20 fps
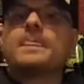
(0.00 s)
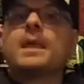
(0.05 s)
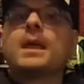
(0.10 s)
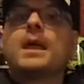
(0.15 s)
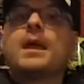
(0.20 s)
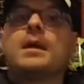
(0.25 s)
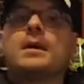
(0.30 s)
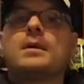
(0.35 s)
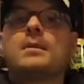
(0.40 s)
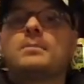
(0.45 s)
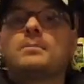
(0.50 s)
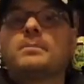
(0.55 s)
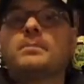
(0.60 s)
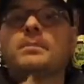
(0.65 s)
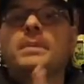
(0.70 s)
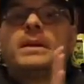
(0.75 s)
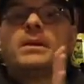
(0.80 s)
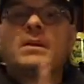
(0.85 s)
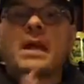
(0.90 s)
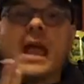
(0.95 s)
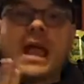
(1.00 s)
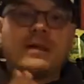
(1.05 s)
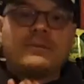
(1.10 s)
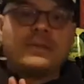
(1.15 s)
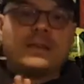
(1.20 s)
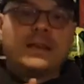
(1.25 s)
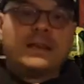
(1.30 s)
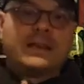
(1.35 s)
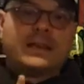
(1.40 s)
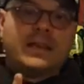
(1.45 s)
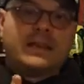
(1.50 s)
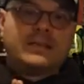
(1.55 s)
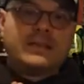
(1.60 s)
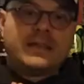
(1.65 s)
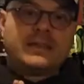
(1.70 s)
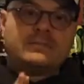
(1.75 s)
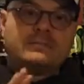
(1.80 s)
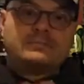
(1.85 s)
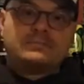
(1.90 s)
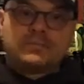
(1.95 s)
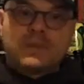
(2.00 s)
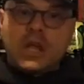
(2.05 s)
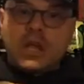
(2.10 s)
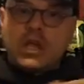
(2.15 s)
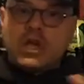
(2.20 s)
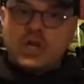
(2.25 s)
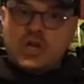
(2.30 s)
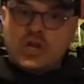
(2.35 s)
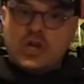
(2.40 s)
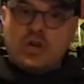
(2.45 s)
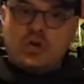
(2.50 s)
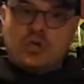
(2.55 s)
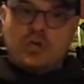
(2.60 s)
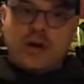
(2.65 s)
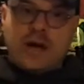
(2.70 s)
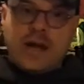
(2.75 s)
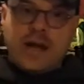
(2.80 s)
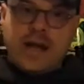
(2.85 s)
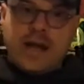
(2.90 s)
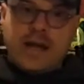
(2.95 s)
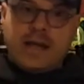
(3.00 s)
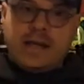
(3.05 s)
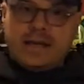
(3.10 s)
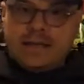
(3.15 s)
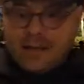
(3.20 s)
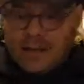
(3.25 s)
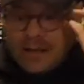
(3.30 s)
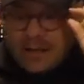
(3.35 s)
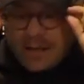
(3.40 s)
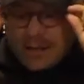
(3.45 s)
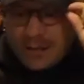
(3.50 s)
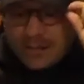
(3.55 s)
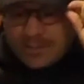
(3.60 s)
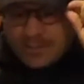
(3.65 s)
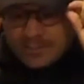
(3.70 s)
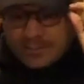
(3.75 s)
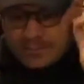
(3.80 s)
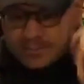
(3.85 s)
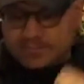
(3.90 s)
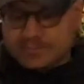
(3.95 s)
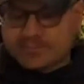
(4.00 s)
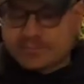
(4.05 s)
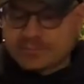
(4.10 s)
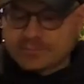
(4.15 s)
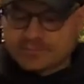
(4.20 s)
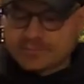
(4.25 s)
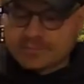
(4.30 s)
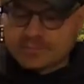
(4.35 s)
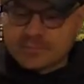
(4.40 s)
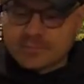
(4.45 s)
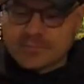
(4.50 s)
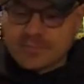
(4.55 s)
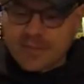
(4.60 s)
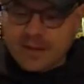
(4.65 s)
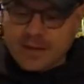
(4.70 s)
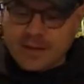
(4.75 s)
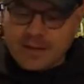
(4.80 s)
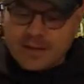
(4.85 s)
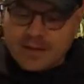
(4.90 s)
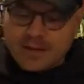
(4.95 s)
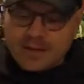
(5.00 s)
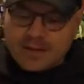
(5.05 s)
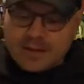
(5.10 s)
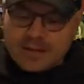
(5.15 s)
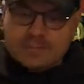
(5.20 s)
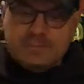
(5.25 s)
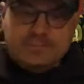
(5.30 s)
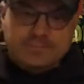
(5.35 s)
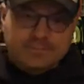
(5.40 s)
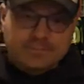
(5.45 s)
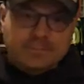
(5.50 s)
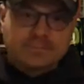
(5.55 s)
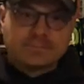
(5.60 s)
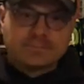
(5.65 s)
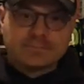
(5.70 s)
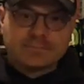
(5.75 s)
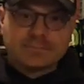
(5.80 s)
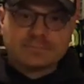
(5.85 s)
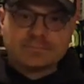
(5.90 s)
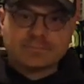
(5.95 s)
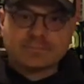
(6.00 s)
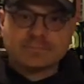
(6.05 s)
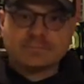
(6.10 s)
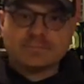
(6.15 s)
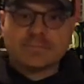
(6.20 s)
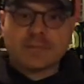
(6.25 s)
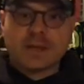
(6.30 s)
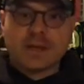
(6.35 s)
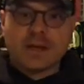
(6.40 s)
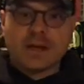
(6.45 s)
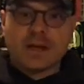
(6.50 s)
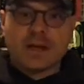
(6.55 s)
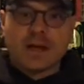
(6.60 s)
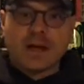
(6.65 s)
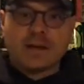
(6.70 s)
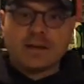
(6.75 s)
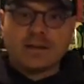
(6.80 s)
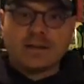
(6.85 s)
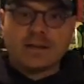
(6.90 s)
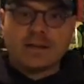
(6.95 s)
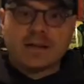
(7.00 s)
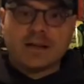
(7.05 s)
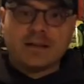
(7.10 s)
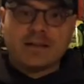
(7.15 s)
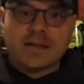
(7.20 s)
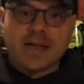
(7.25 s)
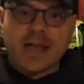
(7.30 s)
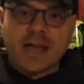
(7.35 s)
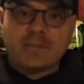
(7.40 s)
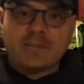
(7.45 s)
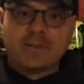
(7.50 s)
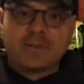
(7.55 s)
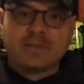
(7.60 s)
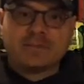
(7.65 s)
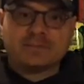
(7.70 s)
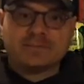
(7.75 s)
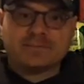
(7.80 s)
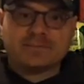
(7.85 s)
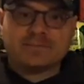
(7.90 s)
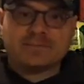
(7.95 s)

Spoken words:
beer one. Beer advocate gives it no grade. Beer Advocate blows balls. Okay, and mm-hmm. then we've got UTI, right?